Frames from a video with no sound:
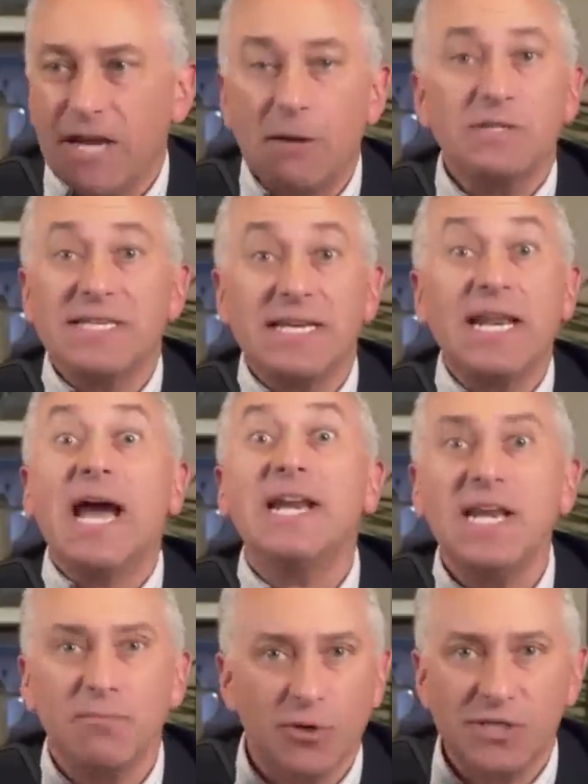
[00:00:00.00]
say
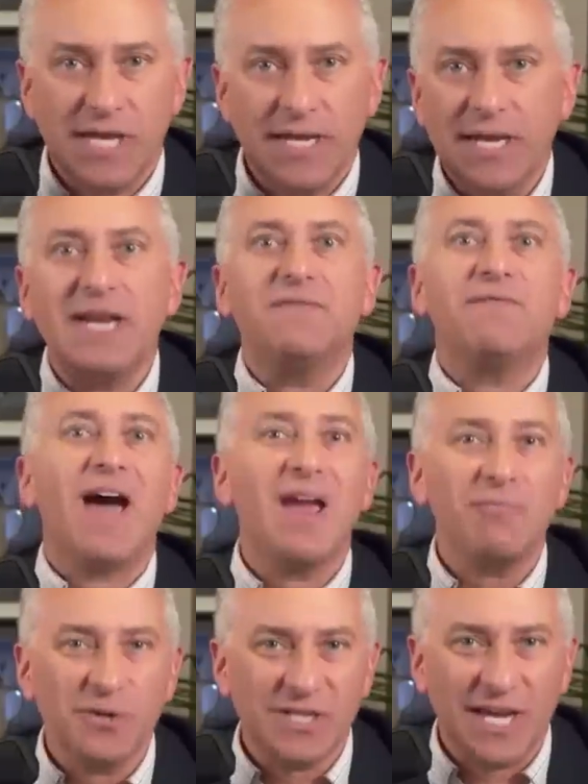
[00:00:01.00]
90%,
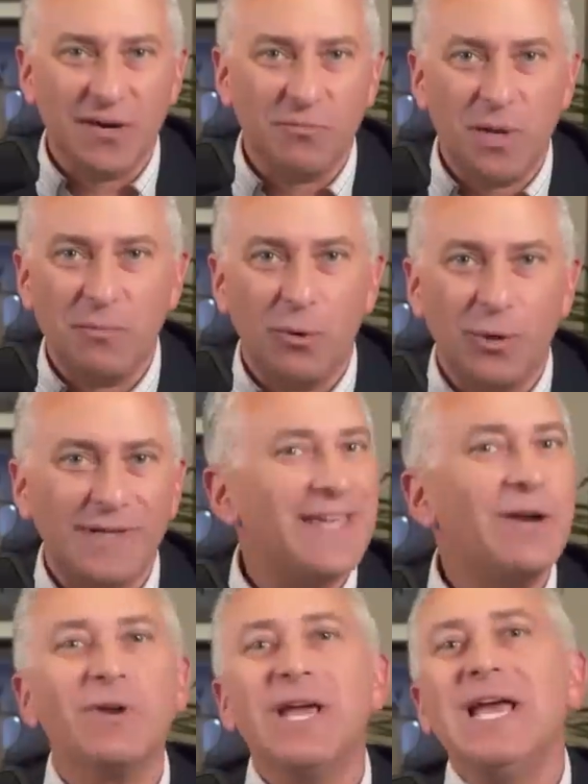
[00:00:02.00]
95% of people, like
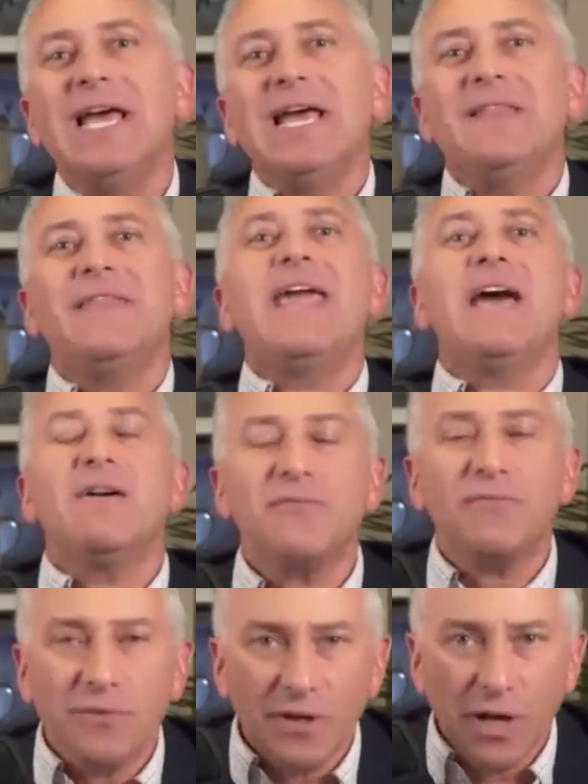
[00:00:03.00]
they
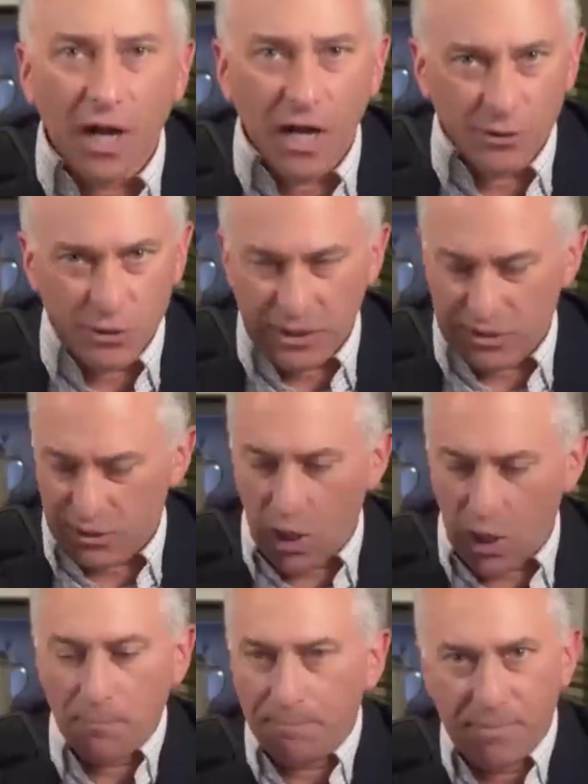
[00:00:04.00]
have
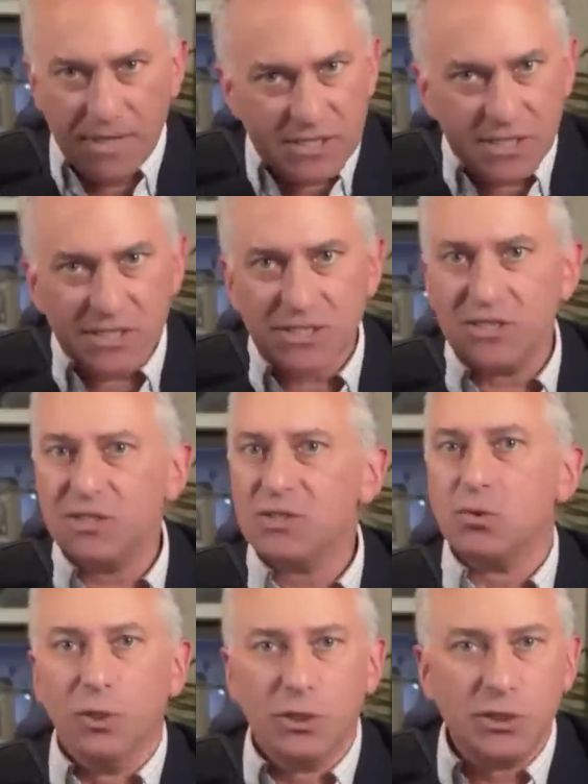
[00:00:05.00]
businesses
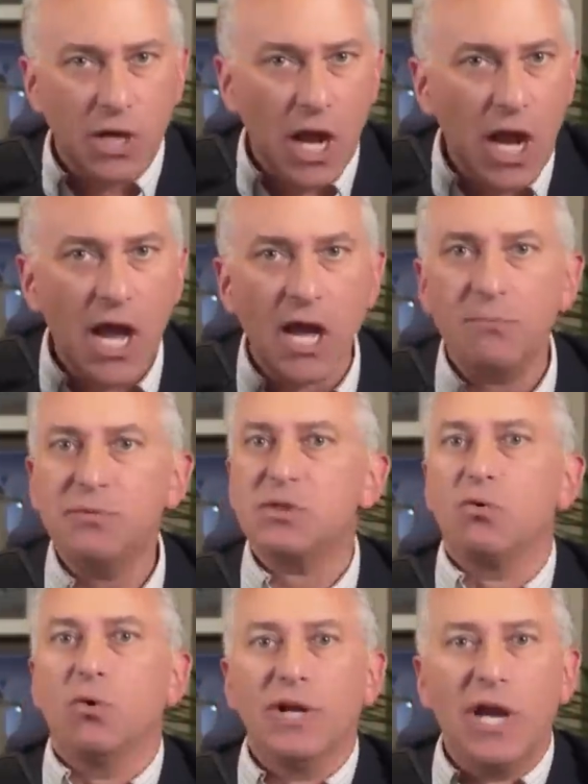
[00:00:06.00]
or jobs
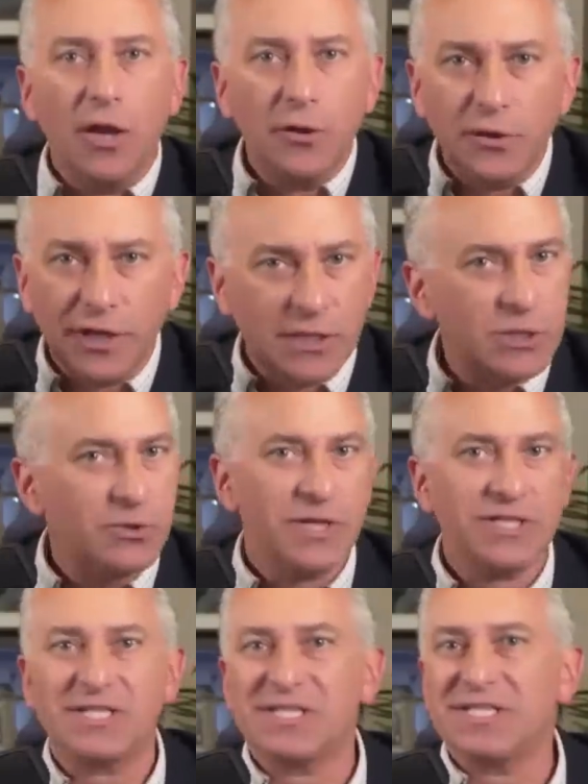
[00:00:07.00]
or other
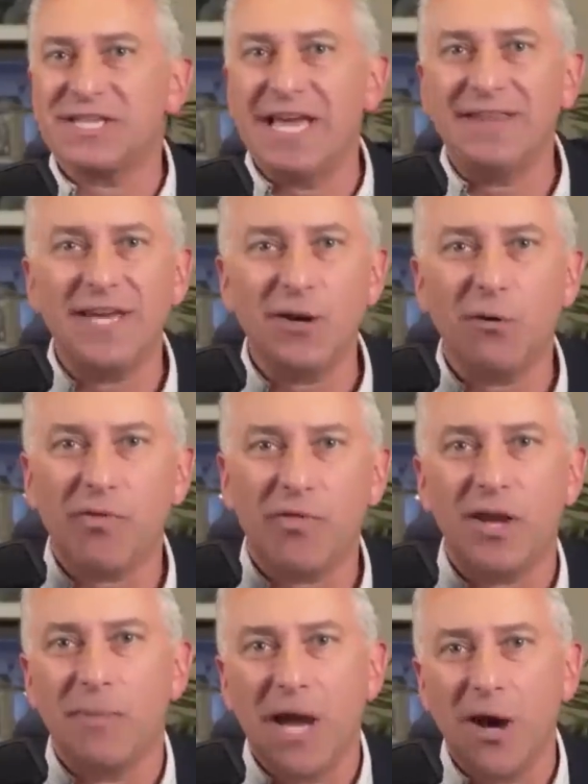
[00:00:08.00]
interests, and they don't
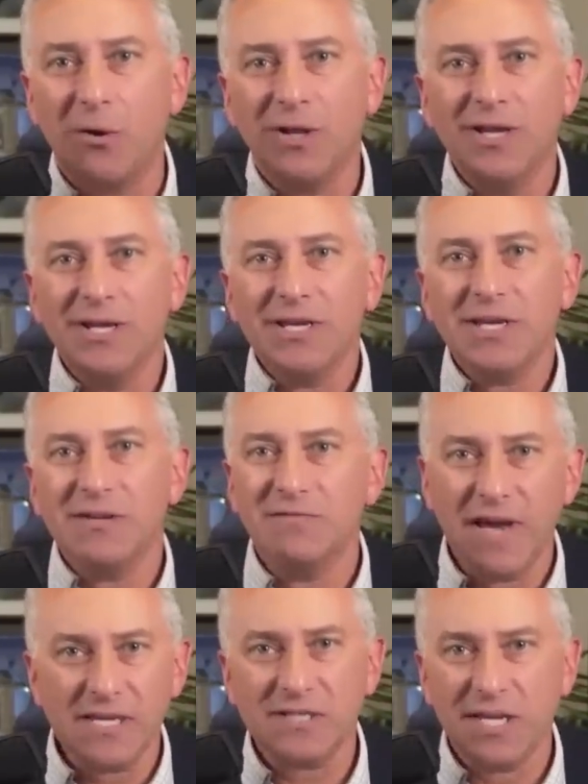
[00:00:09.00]
think about
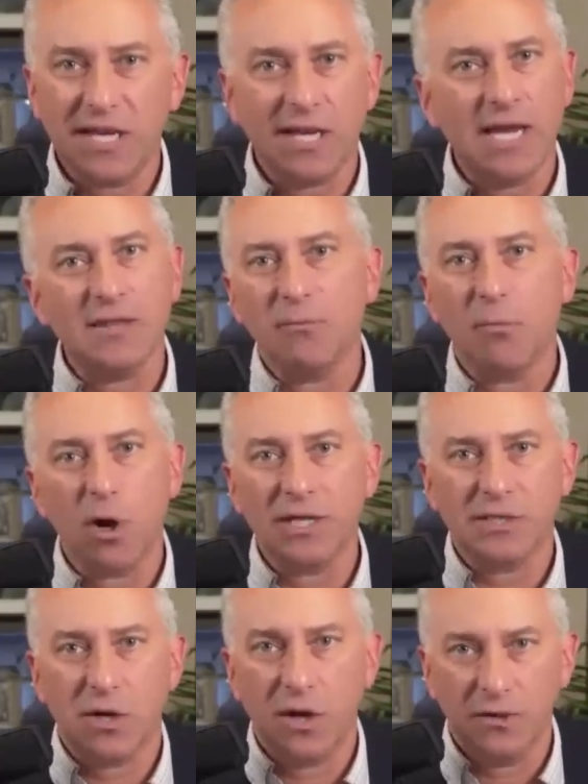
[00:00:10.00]
investing in the
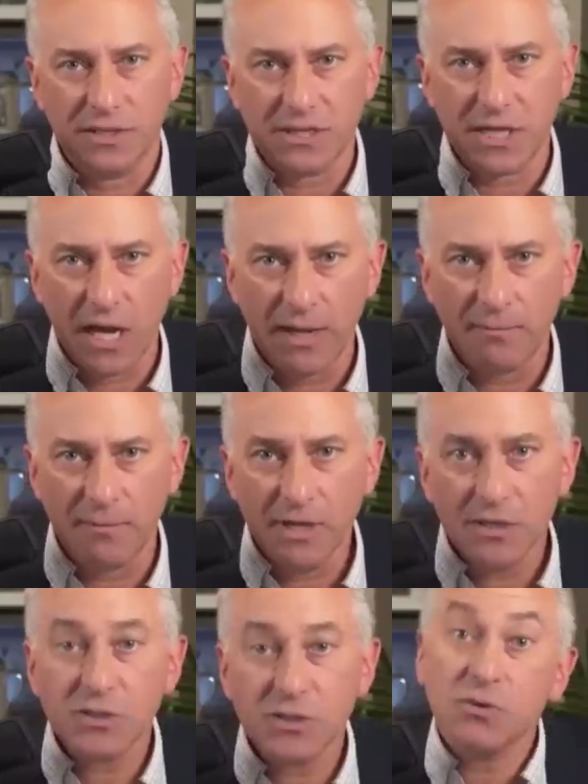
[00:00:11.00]
markets all the time.
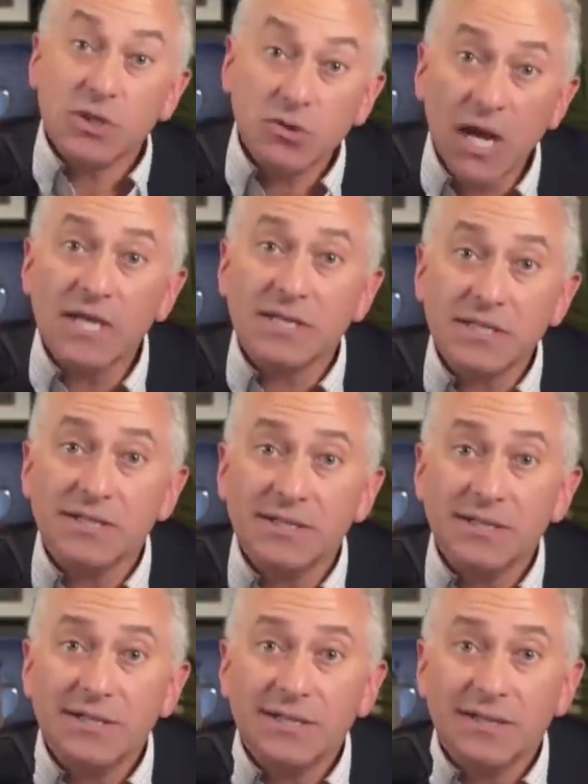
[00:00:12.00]
So they trust.
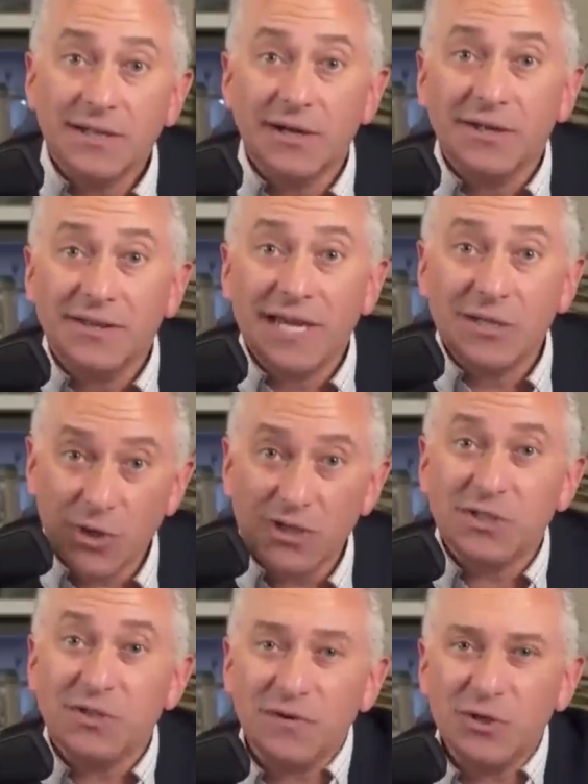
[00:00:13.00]
They
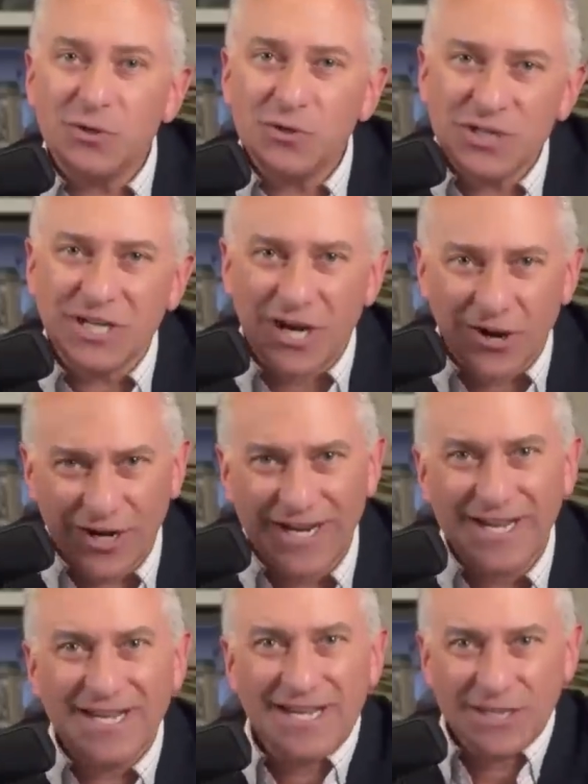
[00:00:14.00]
trust the
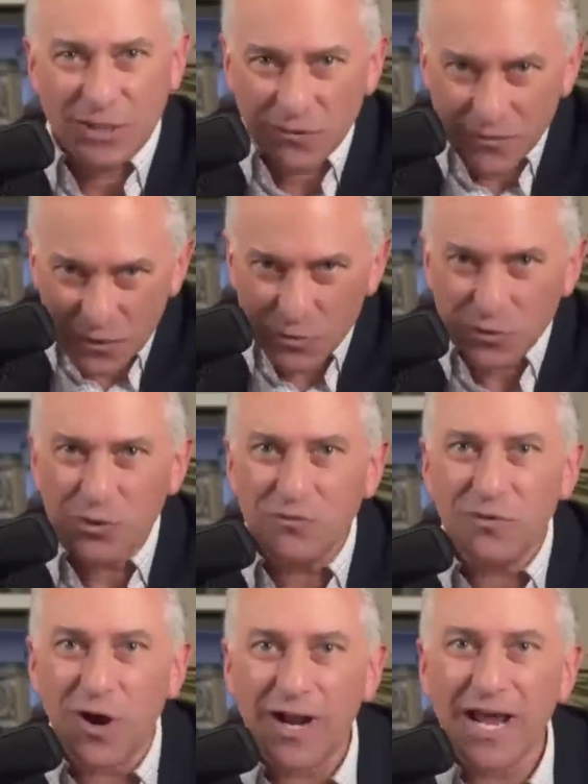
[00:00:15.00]
fiduciary, and you've
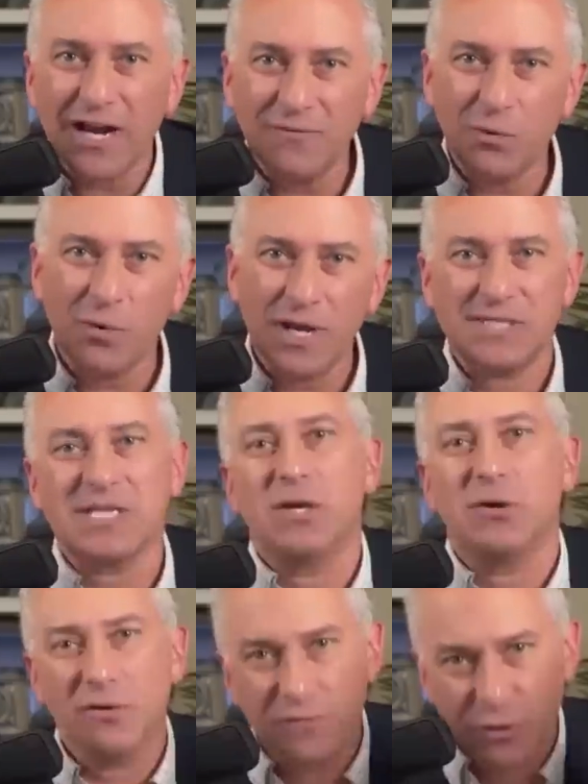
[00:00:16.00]
gone out of your way to say
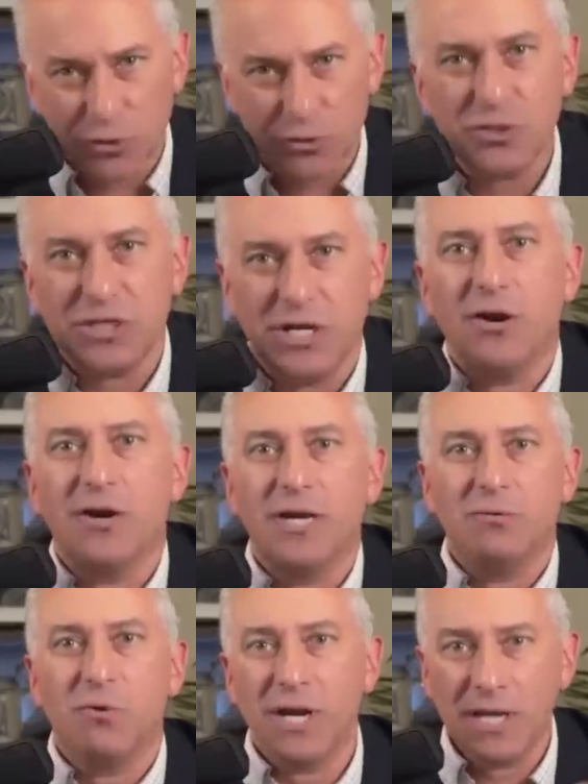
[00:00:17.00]
you're a fiduciary.
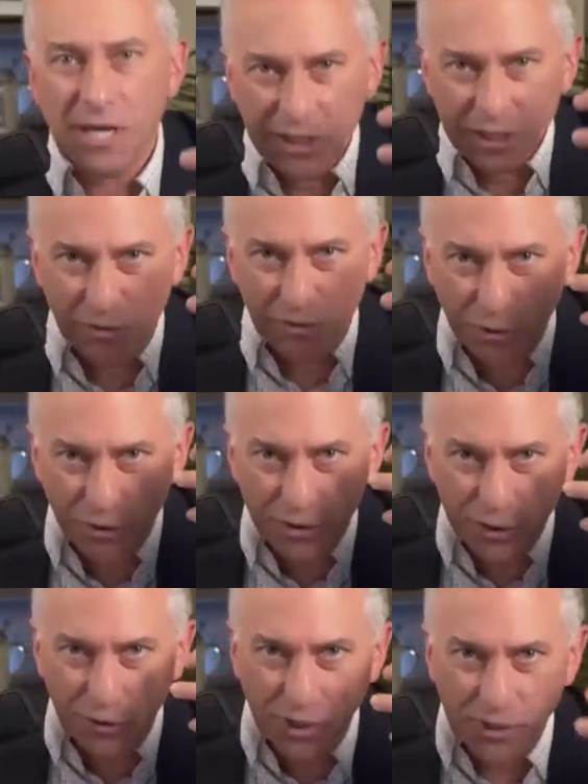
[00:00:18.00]
You want to
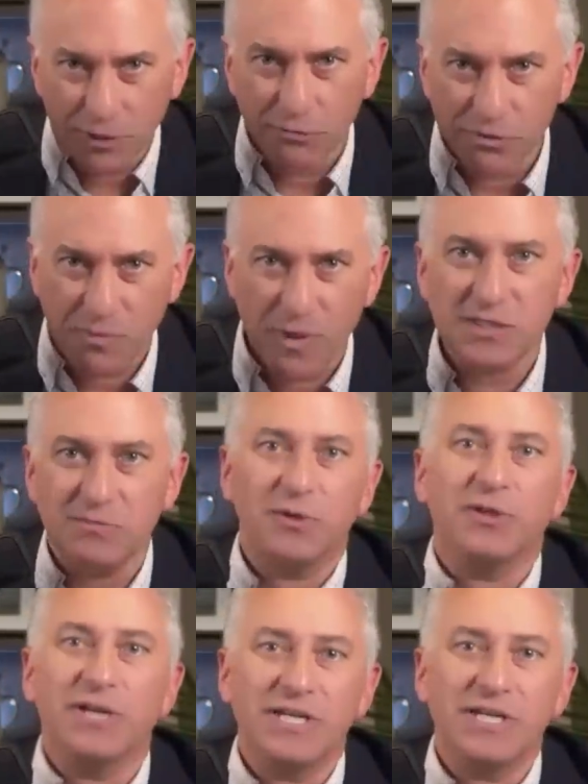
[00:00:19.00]
your
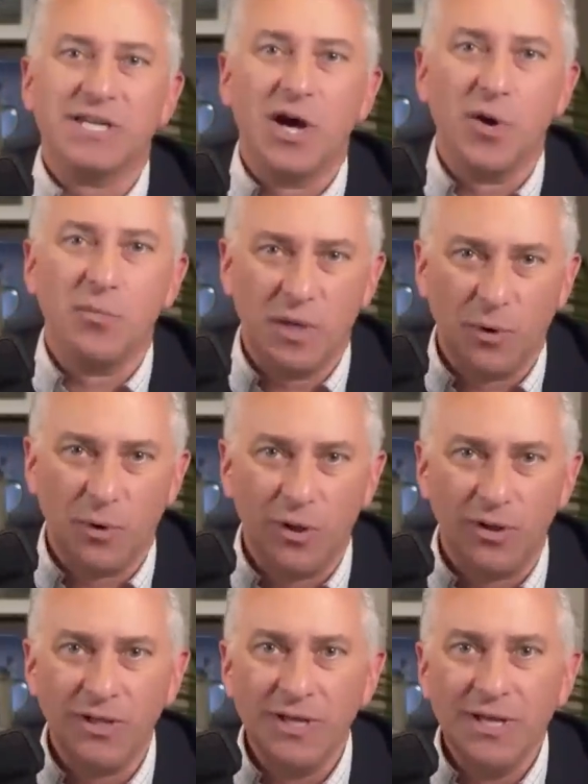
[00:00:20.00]
responsibility is to help people.